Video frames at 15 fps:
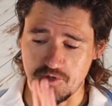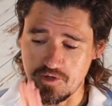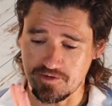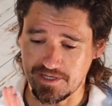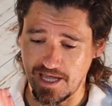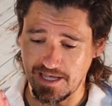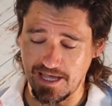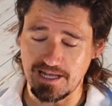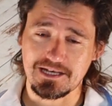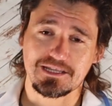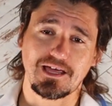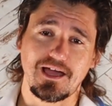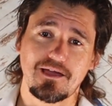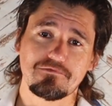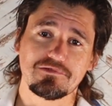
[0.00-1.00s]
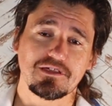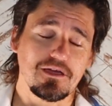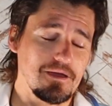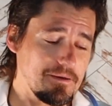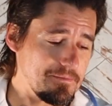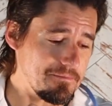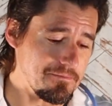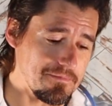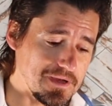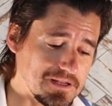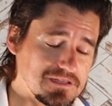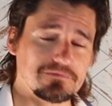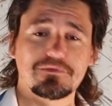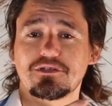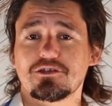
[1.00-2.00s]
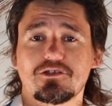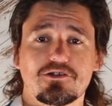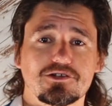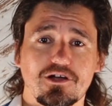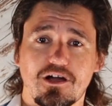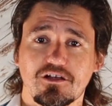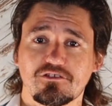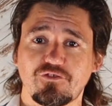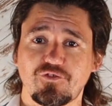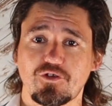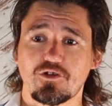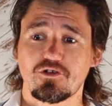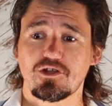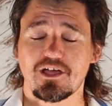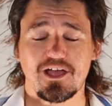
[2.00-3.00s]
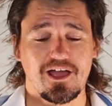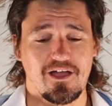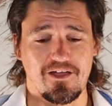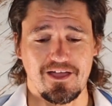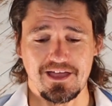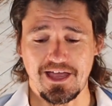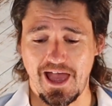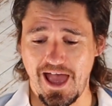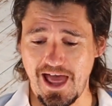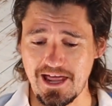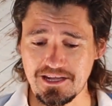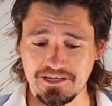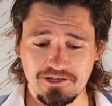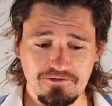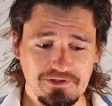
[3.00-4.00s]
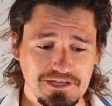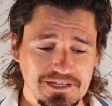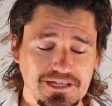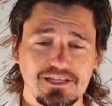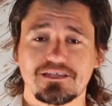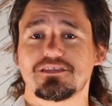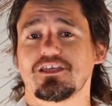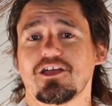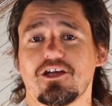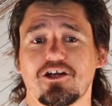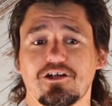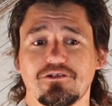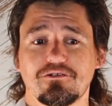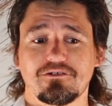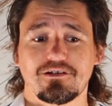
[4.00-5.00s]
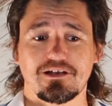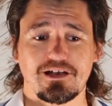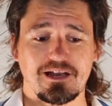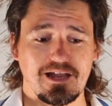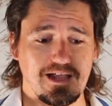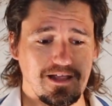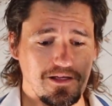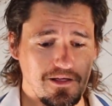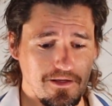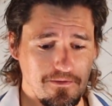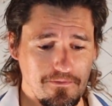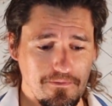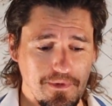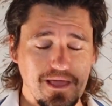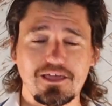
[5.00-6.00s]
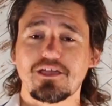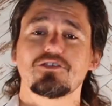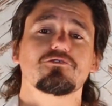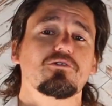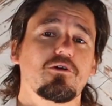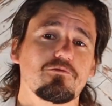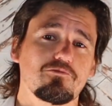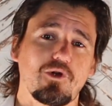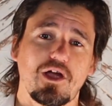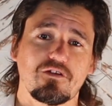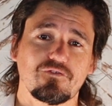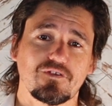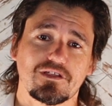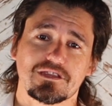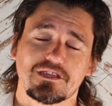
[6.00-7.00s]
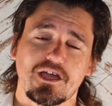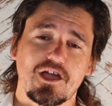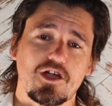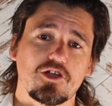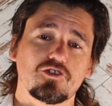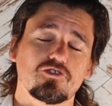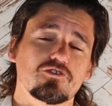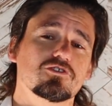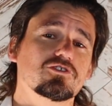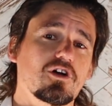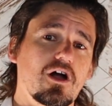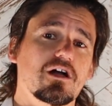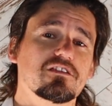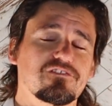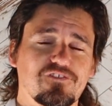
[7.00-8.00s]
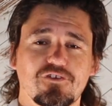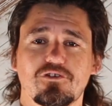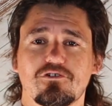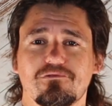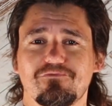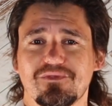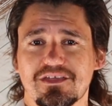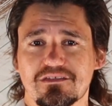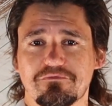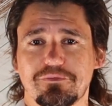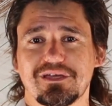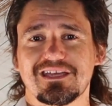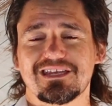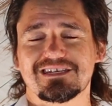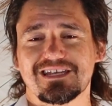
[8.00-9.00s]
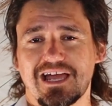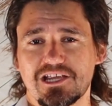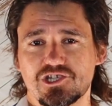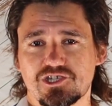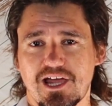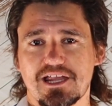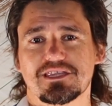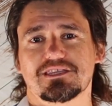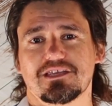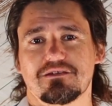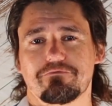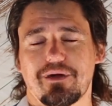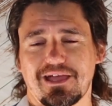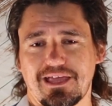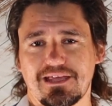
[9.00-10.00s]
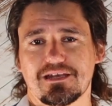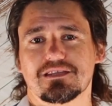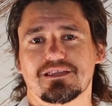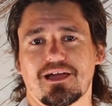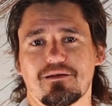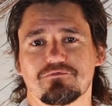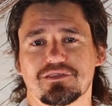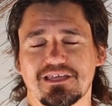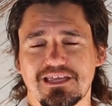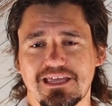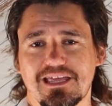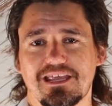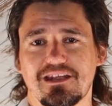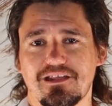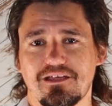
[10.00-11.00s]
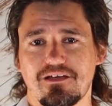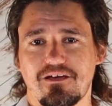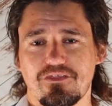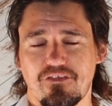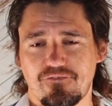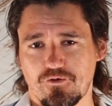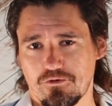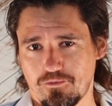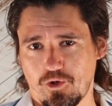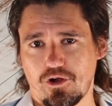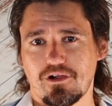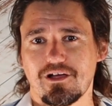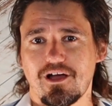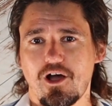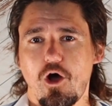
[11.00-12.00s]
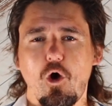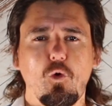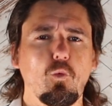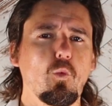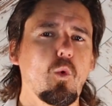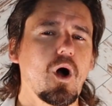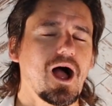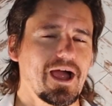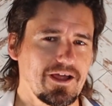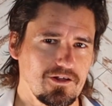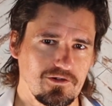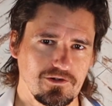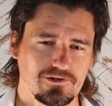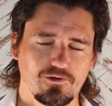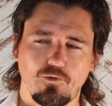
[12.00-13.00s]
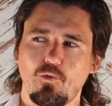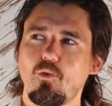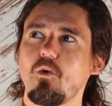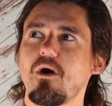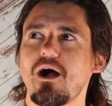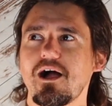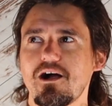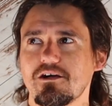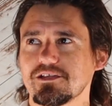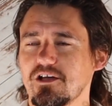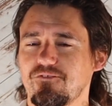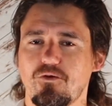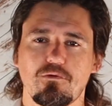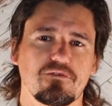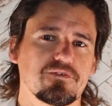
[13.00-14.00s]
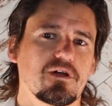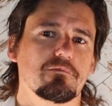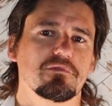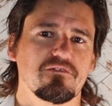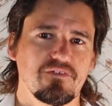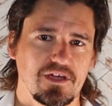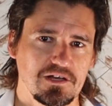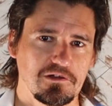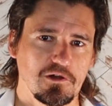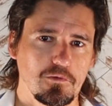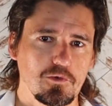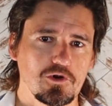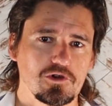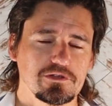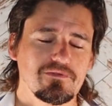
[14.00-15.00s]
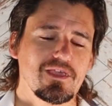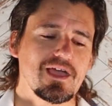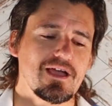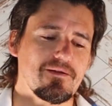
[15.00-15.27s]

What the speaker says: you take enzymes, mix them into your dog's food. As you sit there making your own breakfast, your dog's food is being digested by enzymes in the food bowl. Wild, wild how far we've come in the veterinary world.